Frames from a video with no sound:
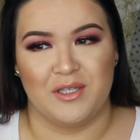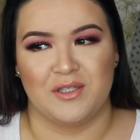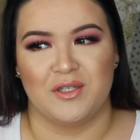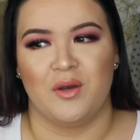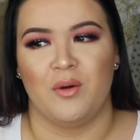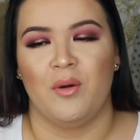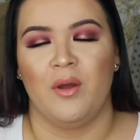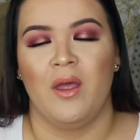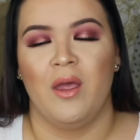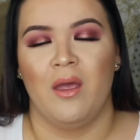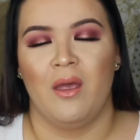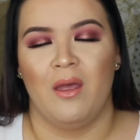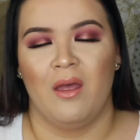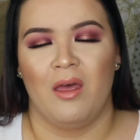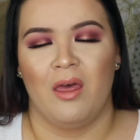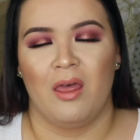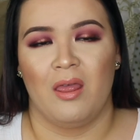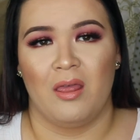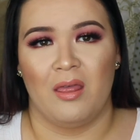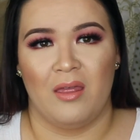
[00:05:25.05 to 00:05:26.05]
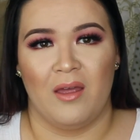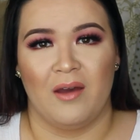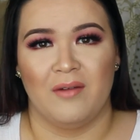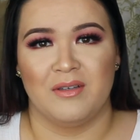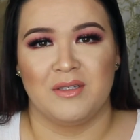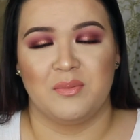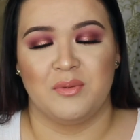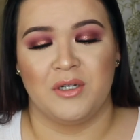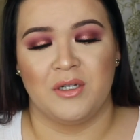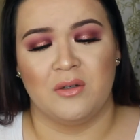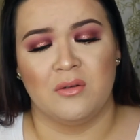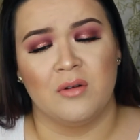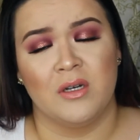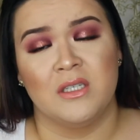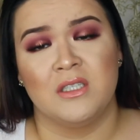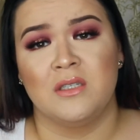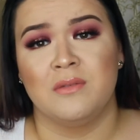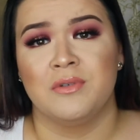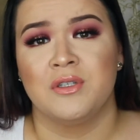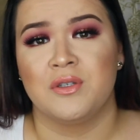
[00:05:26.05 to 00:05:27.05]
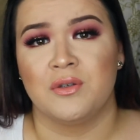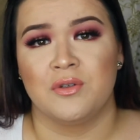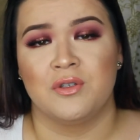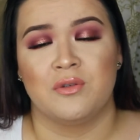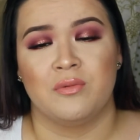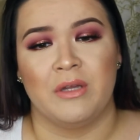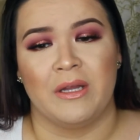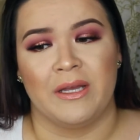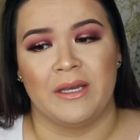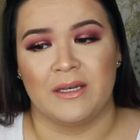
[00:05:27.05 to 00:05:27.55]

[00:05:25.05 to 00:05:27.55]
So that was pretty cool. And she was so sweet.